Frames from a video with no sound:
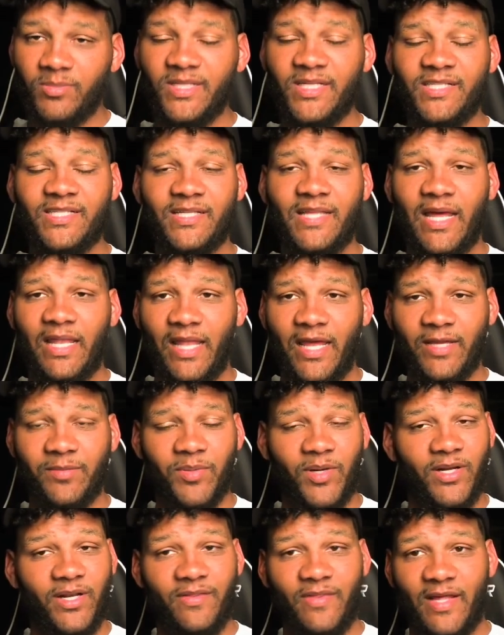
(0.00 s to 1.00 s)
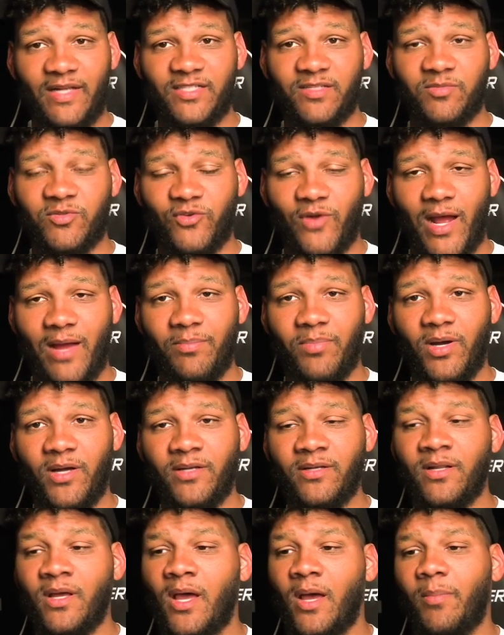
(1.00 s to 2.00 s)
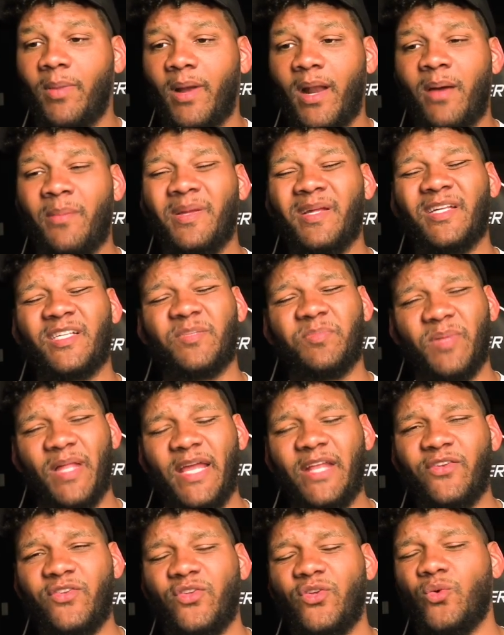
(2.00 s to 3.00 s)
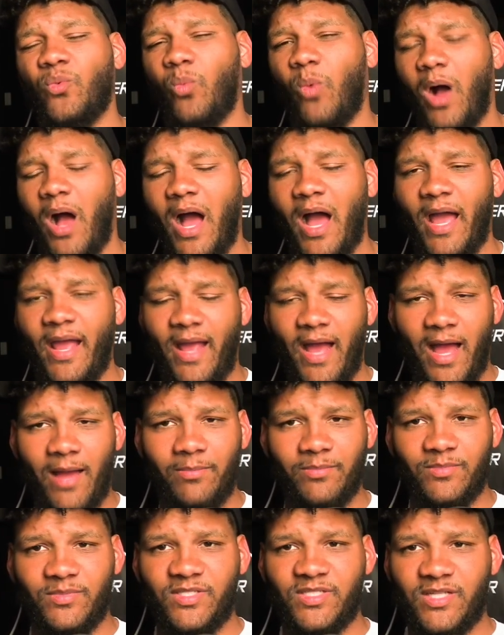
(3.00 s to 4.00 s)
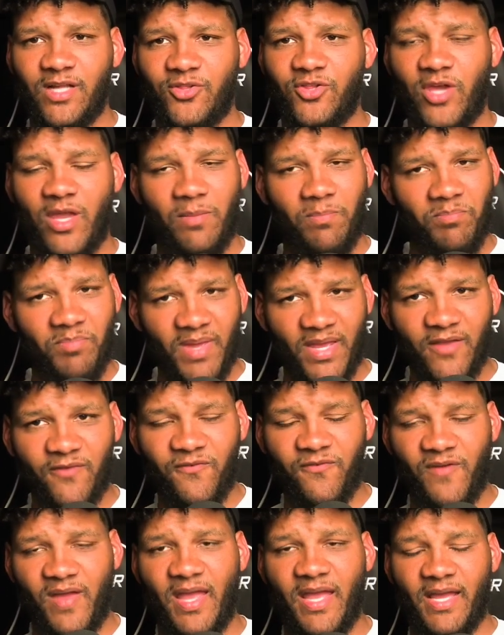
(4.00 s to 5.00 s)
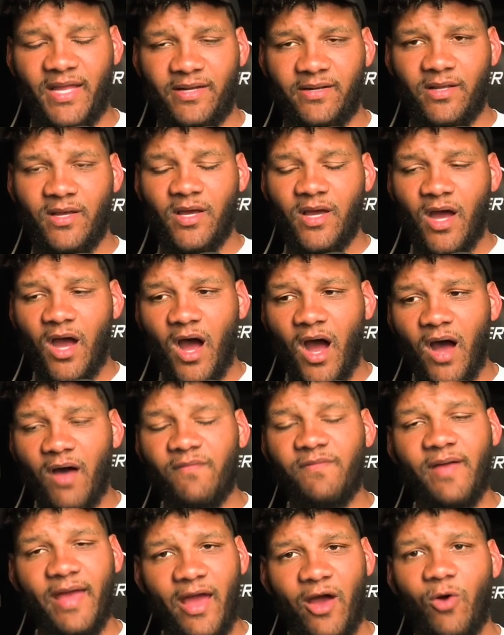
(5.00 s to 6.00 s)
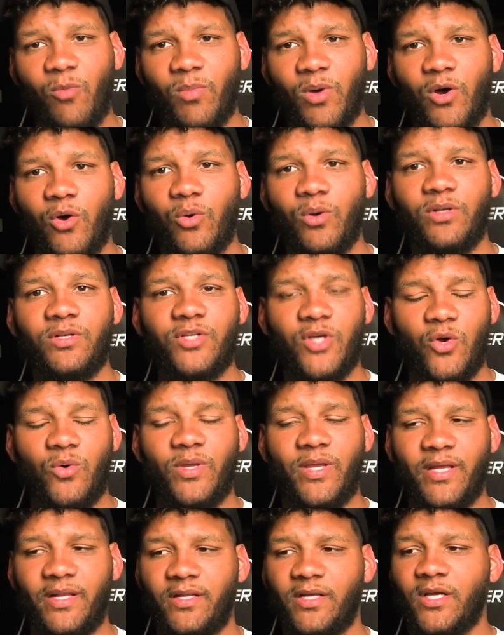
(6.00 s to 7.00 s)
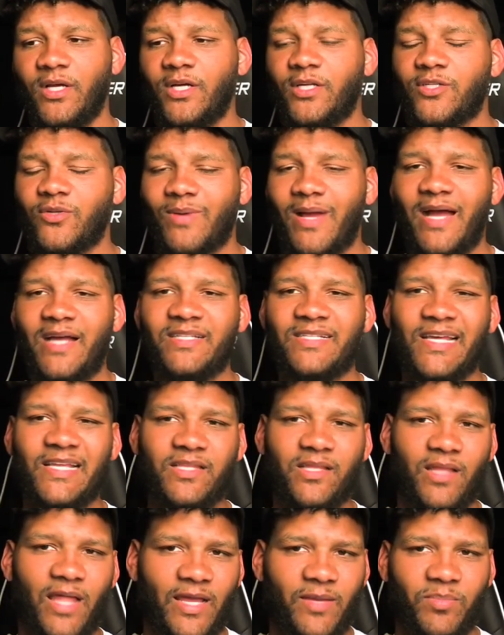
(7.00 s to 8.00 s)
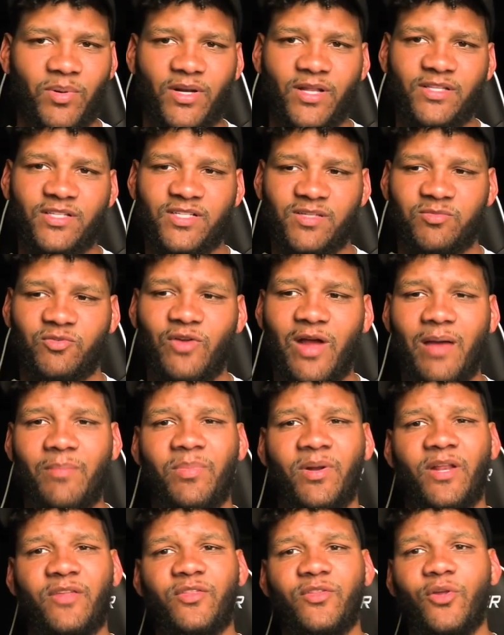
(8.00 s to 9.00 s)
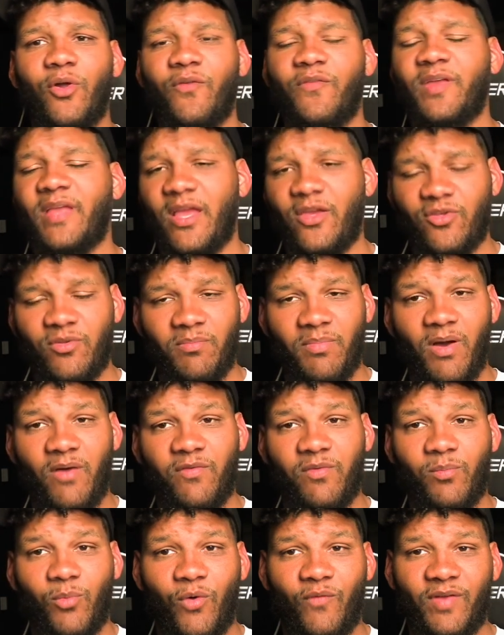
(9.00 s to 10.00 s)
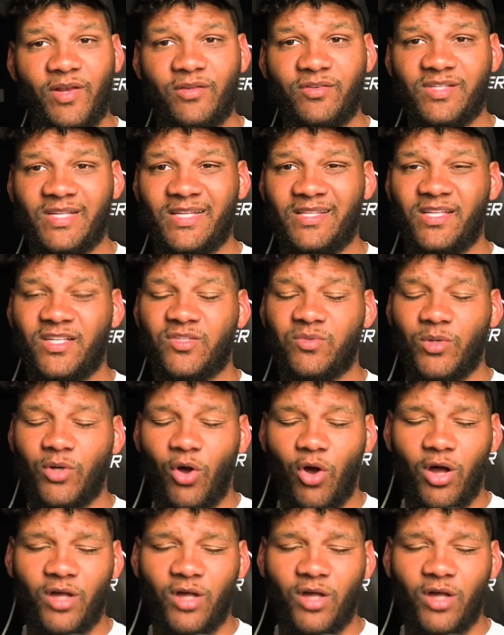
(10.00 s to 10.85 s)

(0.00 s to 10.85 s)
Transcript: Please hit that like button and that subscribe button. But I'm going to explain to you why I'm such a big fan of Elmo token. So guys, hit the like button, hit the subscribe button, hit the notification bell for more videos like this one.